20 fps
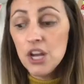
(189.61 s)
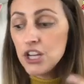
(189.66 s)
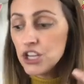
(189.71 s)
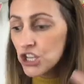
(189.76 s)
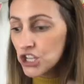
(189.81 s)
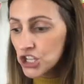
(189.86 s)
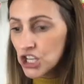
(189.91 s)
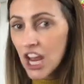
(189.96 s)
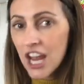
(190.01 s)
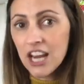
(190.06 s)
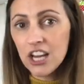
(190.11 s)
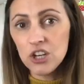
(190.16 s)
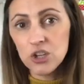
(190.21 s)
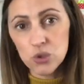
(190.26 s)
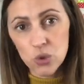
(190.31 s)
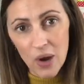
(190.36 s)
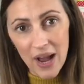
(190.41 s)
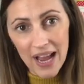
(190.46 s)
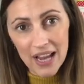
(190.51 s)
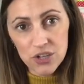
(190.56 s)
to change
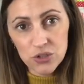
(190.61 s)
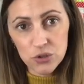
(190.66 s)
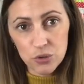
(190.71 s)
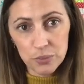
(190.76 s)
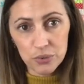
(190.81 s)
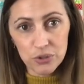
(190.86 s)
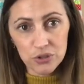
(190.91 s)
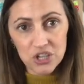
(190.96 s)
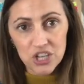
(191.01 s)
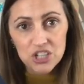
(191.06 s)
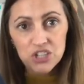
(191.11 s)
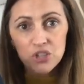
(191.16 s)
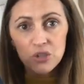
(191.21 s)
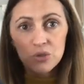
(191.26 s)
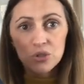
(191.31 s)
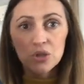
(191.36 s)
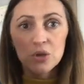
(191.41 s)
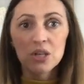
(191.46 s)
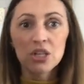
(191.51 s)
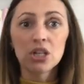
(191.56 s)
your actual projects that
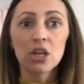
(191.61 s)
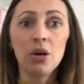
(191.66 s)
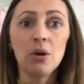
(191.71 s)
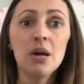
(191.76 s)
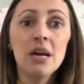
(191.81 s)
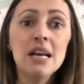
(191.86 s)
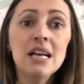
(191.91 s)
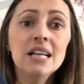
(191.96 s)
you're doing too.